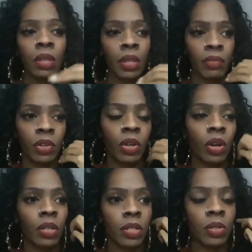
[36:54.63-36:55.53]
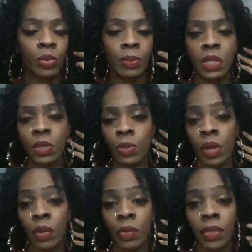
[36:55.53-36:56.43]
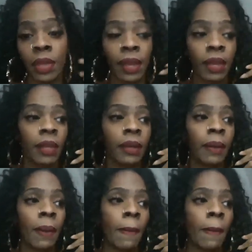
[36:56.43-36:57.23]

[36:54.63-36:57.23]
in regards to mental health and